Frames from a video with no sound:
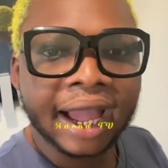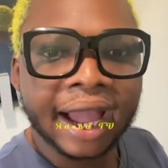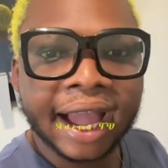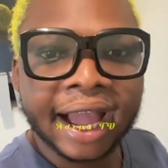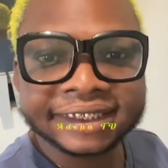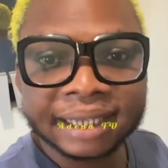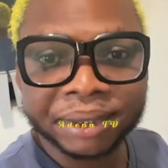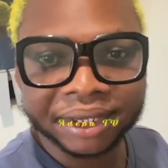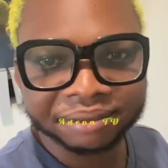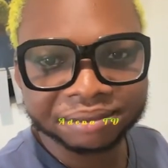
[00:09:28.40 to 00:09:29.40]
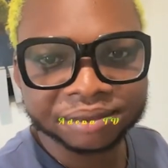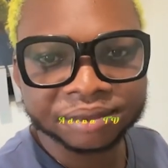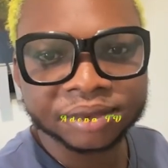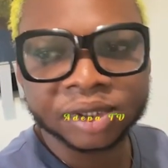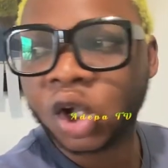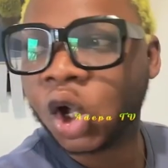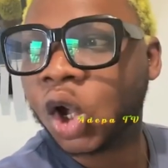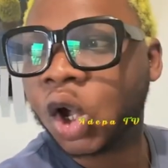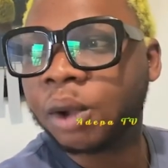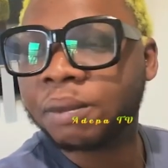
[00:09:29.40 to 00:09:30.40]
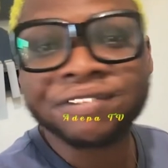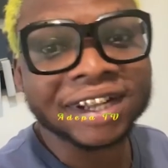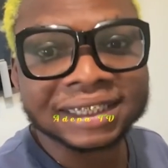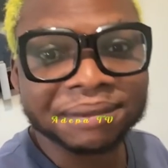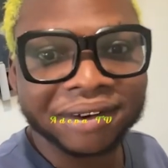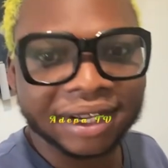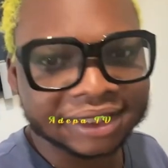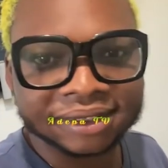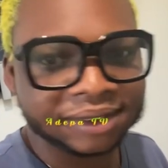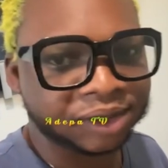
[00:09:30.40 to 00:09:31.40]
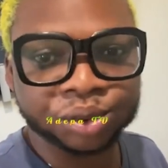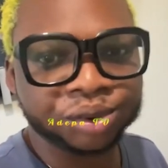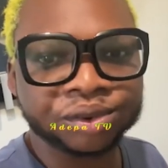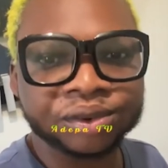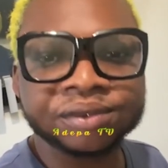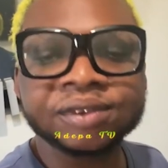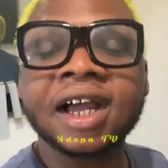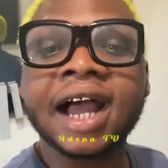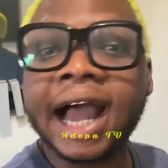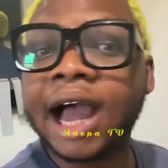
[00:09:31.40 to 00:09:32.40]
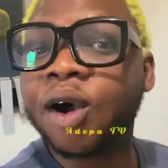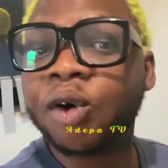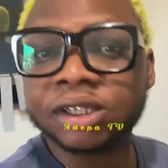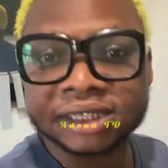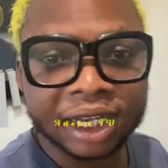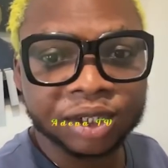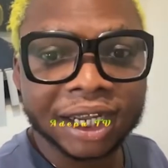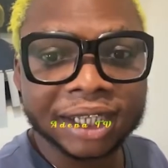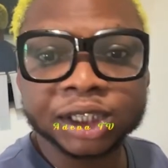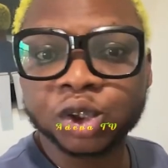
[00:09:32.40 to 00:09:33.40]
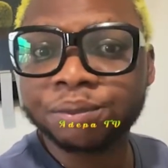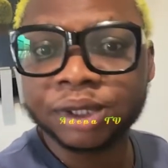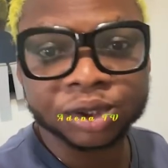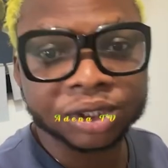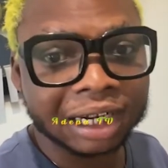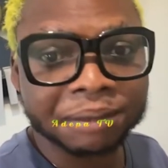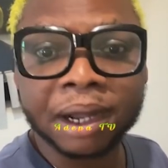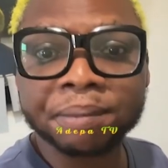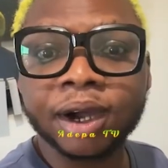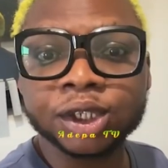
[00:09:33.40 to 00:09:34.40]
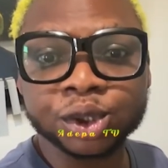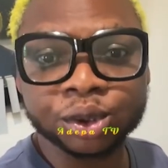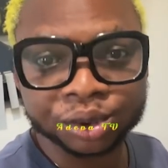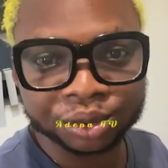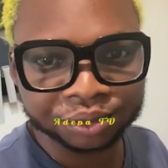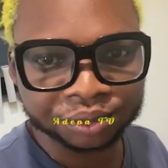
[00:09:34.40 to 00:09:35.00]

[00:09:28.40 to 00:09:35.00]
Sebi me fa Sebi grant to home okotena United Show Business na Nana Ama McBrown show so